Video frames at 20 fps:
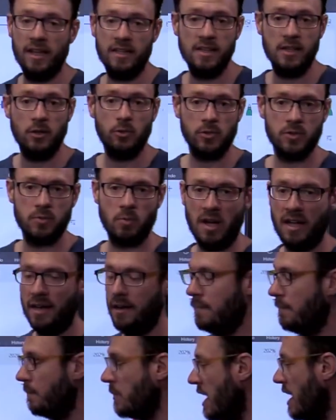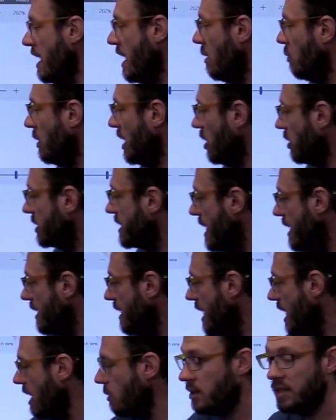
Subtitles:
x equals 1. We look down here,